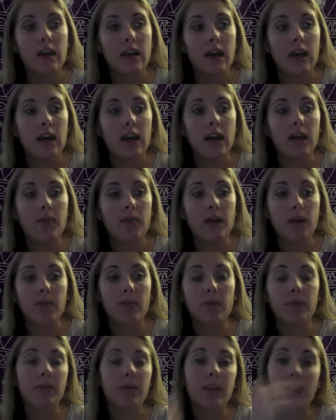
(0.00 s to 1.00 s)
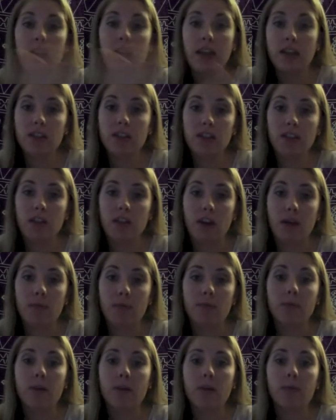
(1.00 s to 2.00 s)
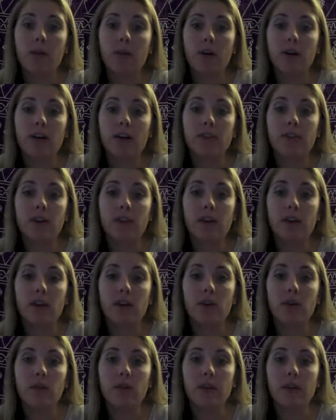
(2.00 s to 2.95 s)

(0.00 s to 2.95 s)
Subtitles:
I'm applying to jobs, but I'm also